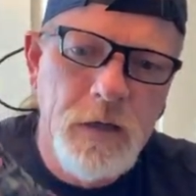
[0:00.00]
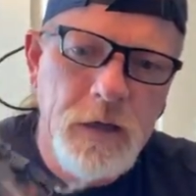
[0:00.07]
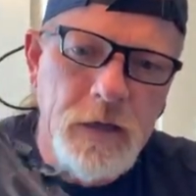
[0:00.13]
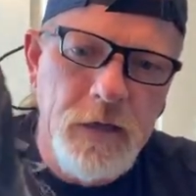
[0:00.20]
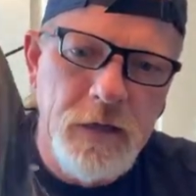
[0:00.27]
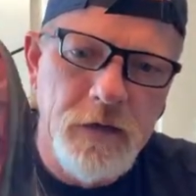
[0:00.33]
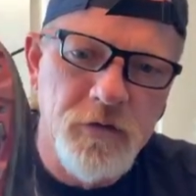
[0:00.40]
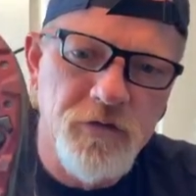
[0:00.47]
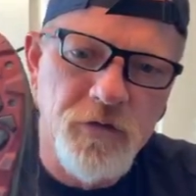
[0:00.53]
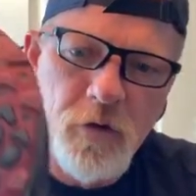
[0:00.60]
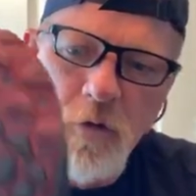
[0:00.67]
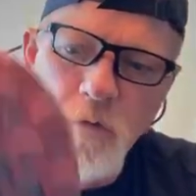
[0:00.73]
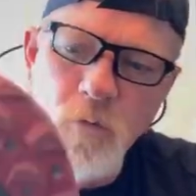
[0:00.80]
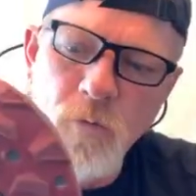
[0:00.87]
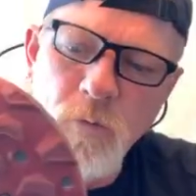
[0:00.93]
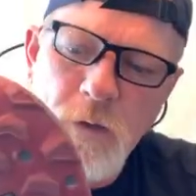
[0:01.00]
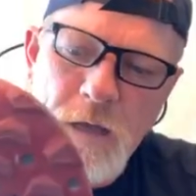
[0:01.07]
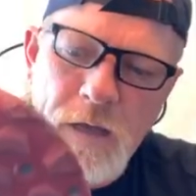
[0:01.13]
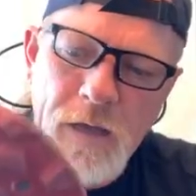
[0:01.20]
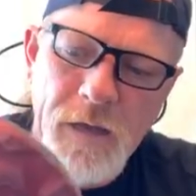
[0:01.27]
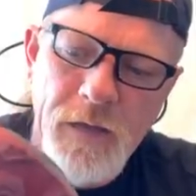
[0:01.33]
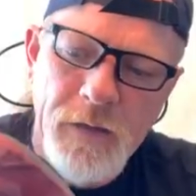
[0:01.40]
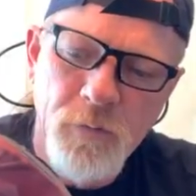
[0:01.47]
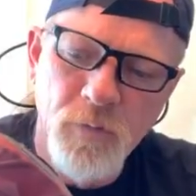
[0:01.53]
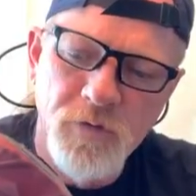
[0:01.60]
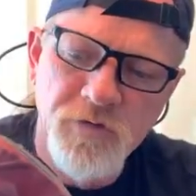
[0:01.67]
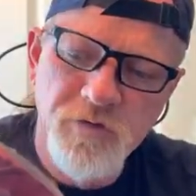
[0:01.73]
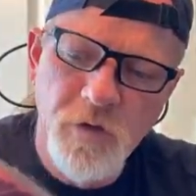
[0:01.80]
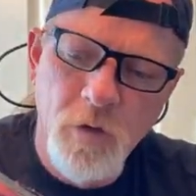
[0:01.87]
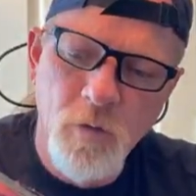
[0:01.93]
And so I
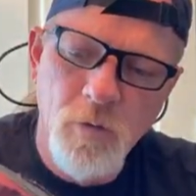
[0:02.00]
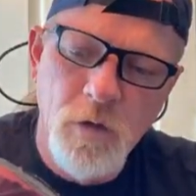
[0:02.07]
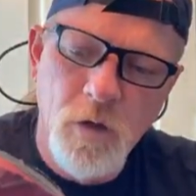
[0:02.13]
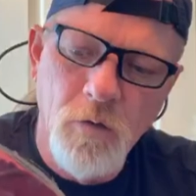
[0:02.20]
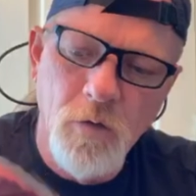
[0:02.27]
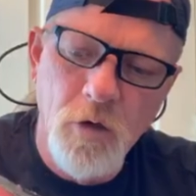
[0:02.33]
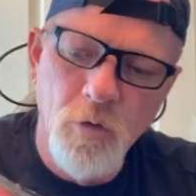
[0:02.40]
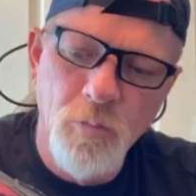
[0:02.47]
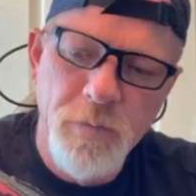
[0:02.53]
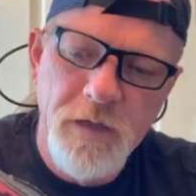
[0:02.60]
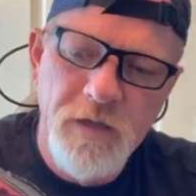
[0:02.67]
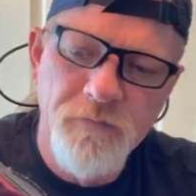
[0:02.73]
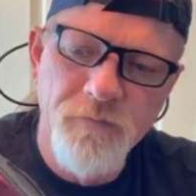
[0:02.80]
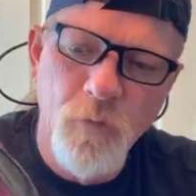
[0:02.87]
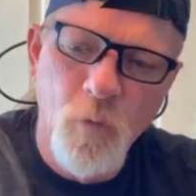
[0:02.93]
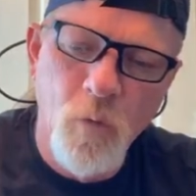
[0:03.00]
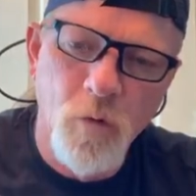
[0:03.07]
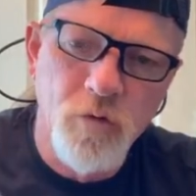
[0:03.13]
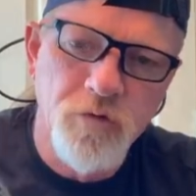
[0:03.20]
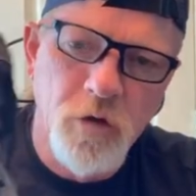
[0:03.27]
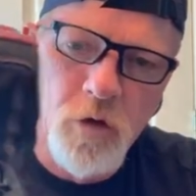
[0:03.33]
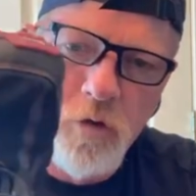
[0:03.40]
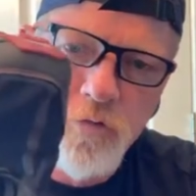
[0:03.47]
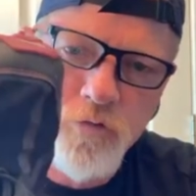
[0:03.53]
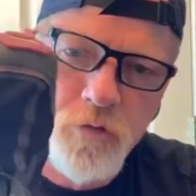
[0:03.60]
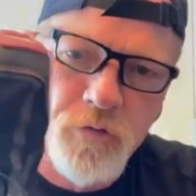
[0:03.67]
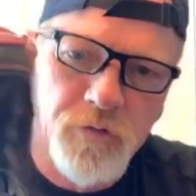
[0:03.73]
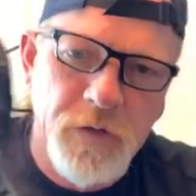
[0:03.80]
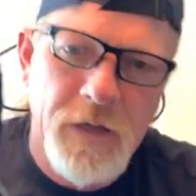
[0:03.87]
was sold on Lone Peak 4s Ultras.